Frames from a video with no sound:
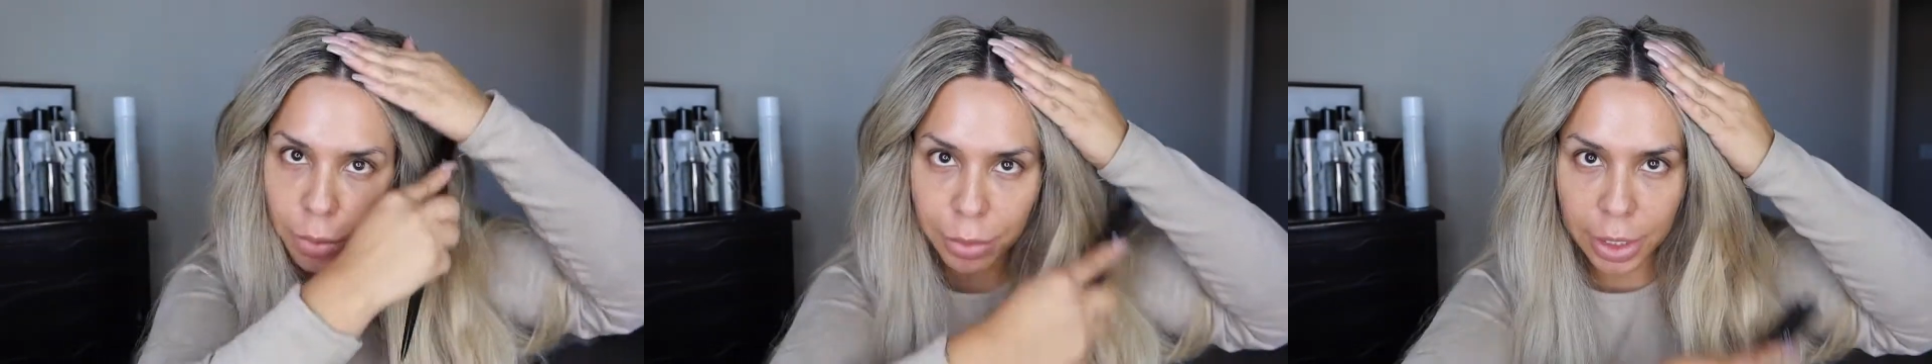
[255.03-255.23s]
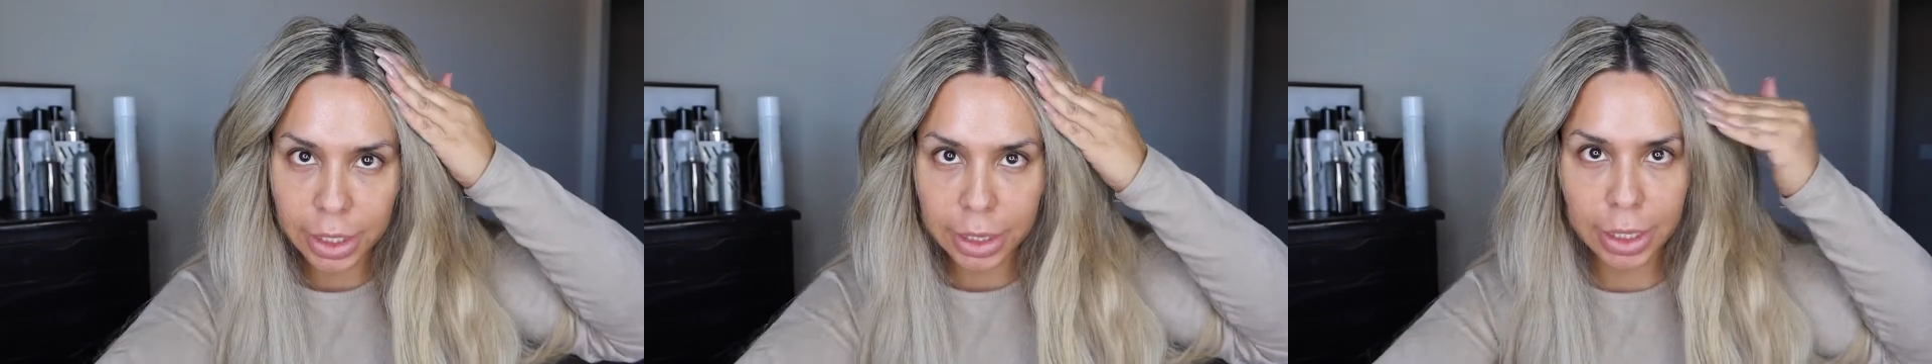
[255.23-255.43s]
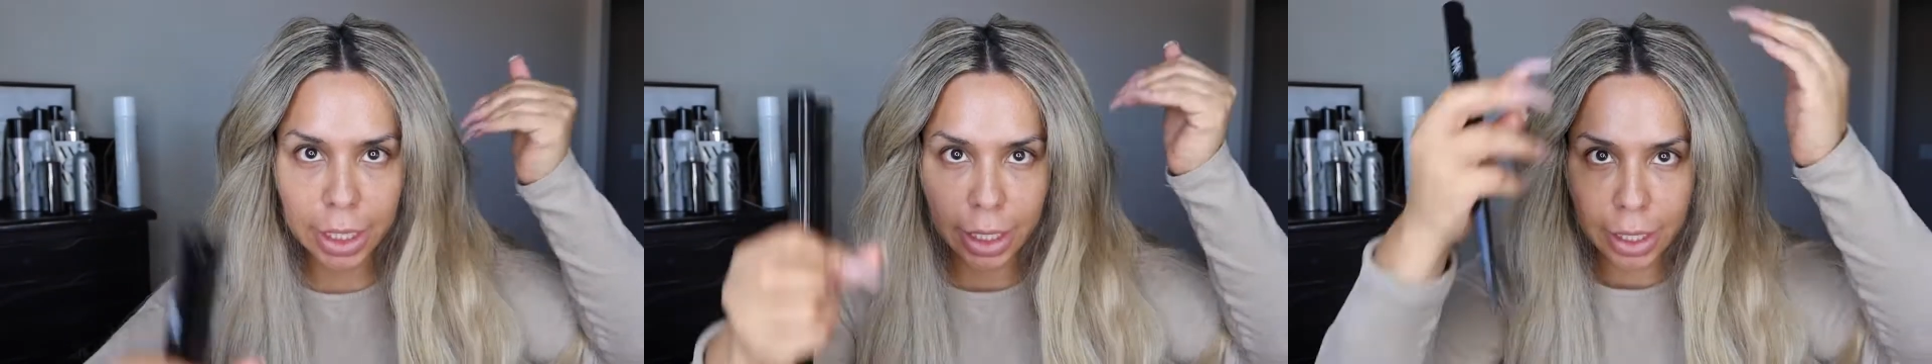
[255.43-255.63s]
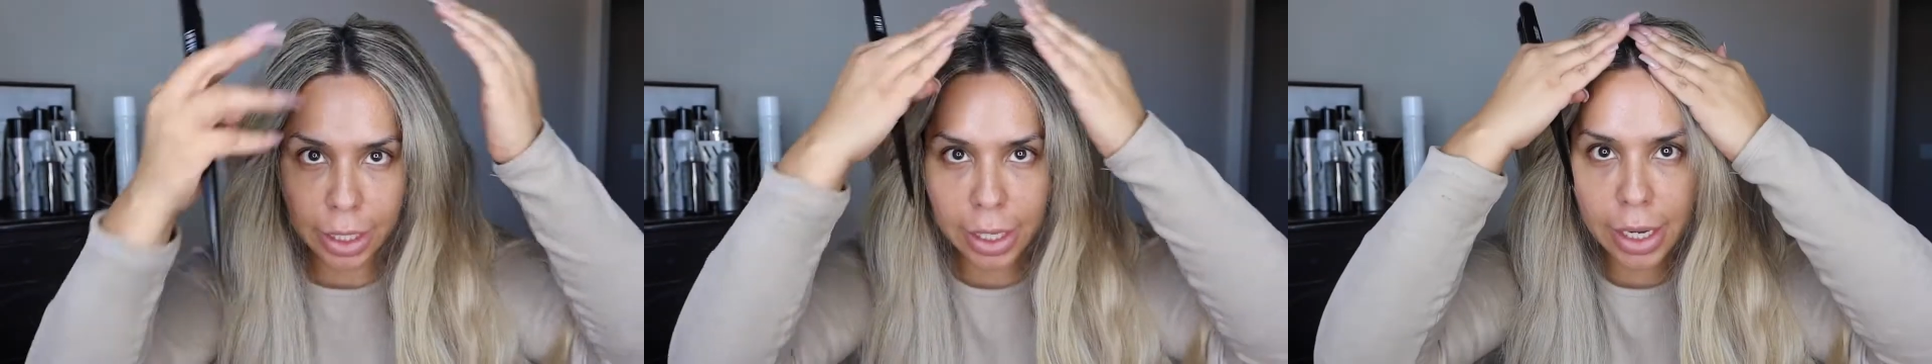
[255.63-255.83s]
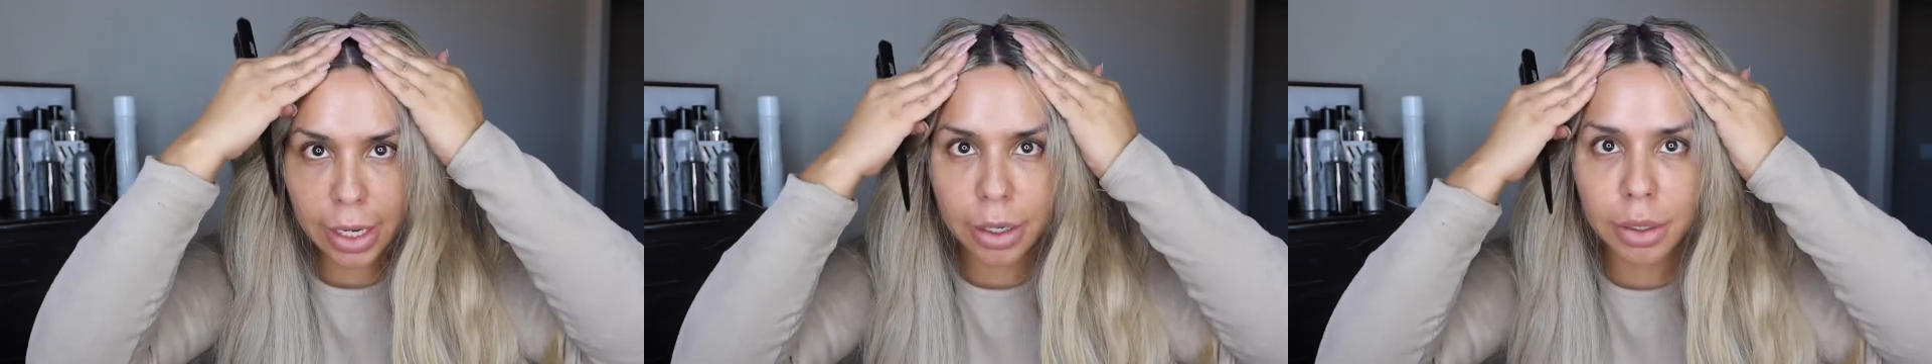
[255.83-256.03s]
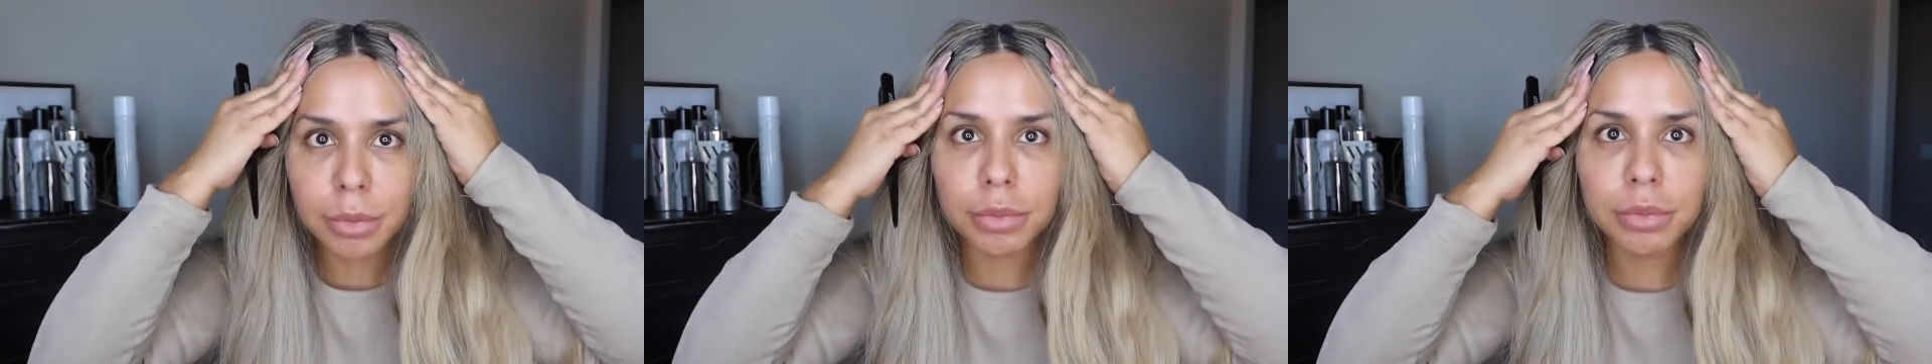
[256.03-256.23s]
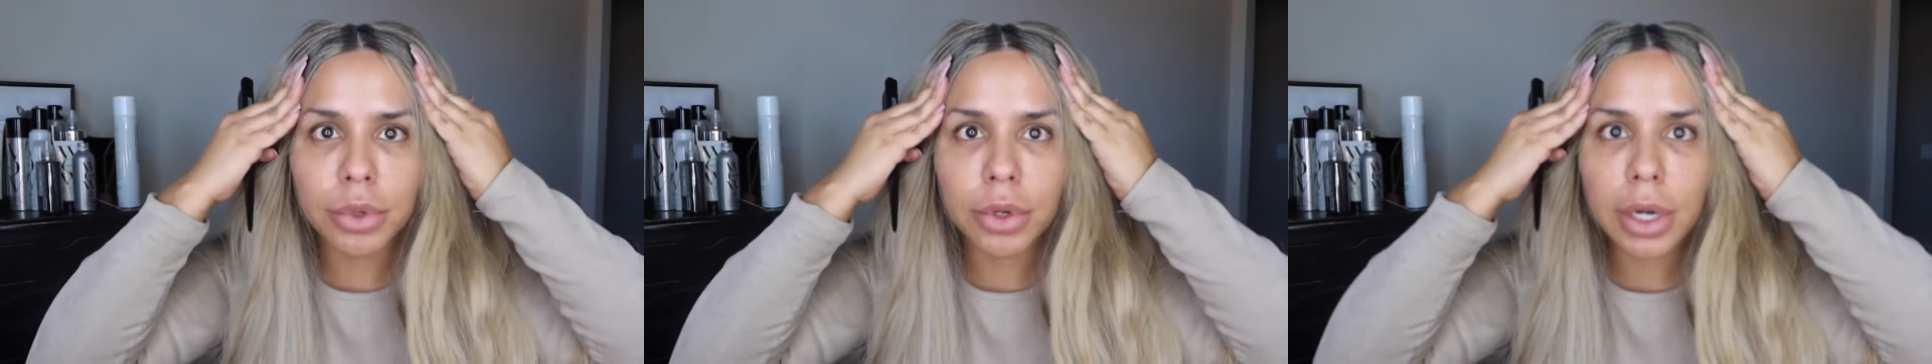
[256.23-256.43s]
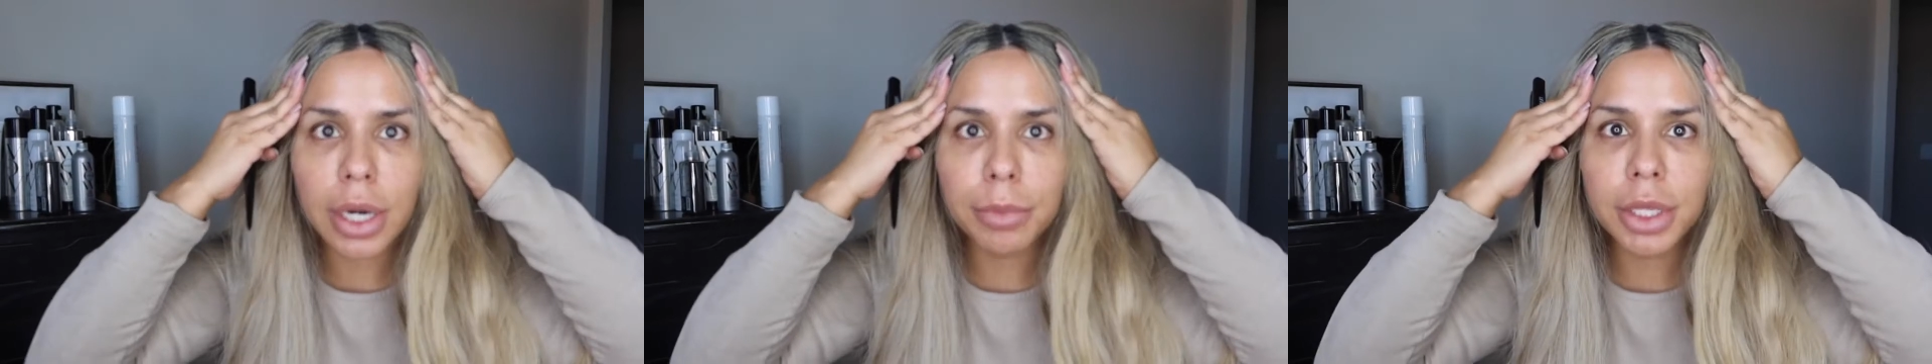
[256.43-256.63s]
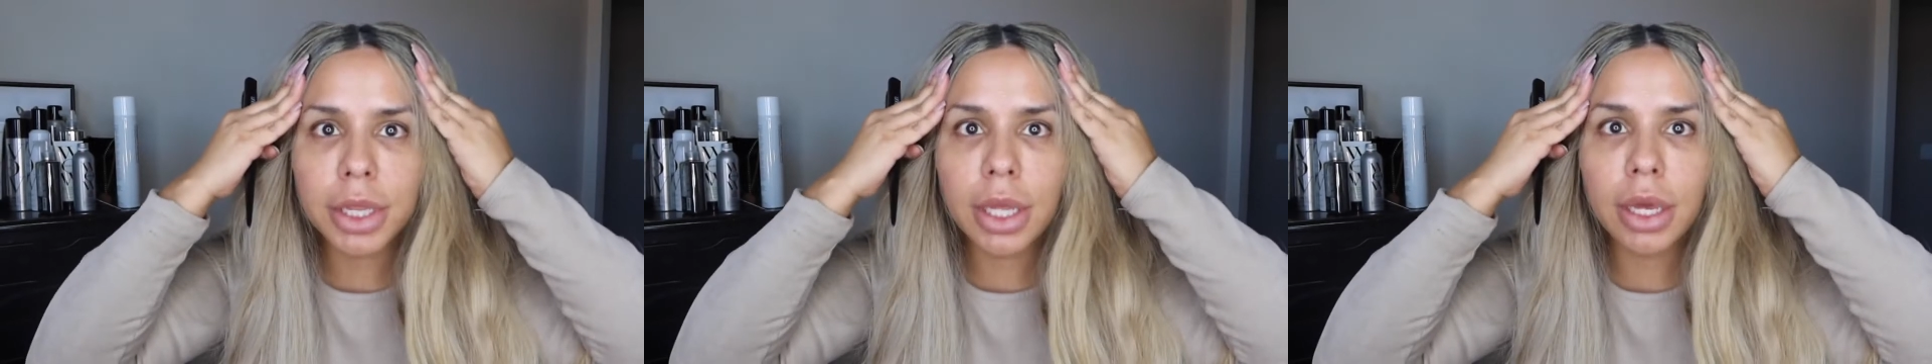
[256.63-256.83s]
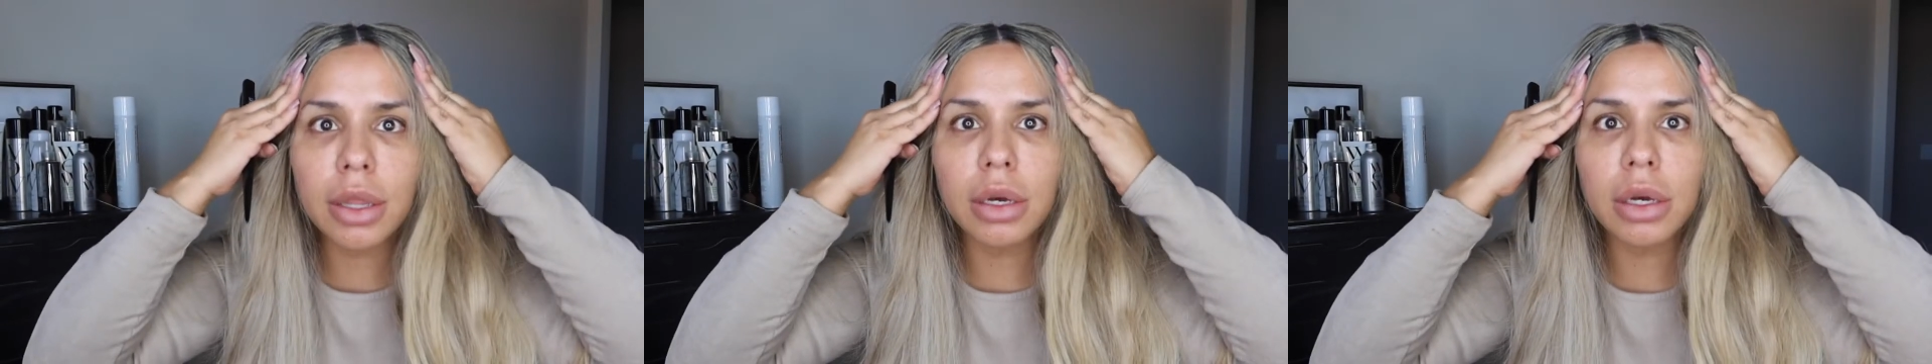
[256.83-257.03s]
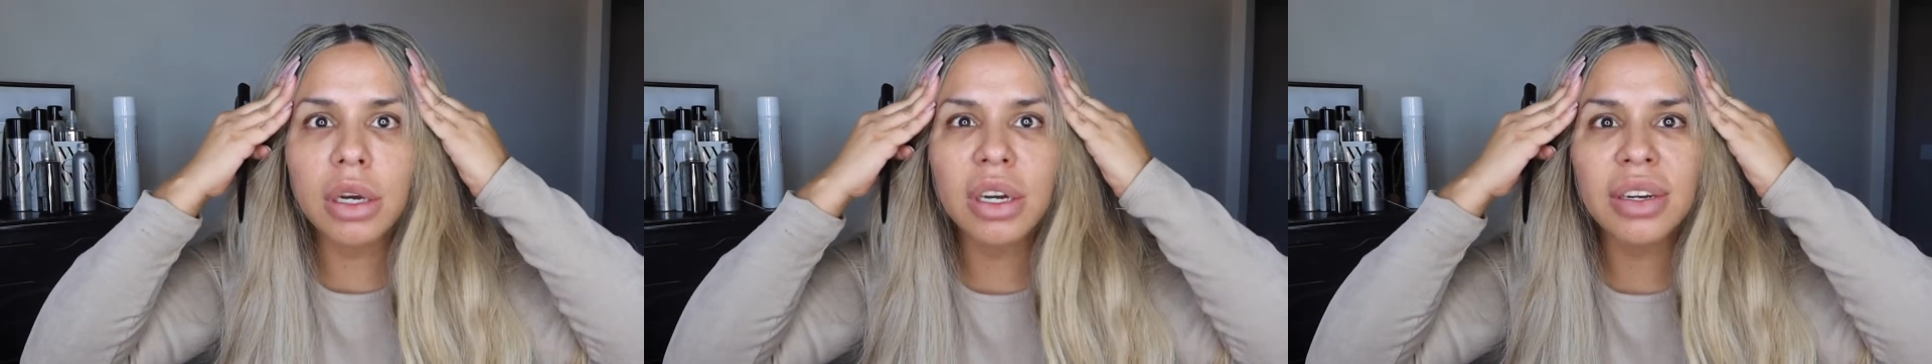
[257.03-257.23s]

partirle por la mitad.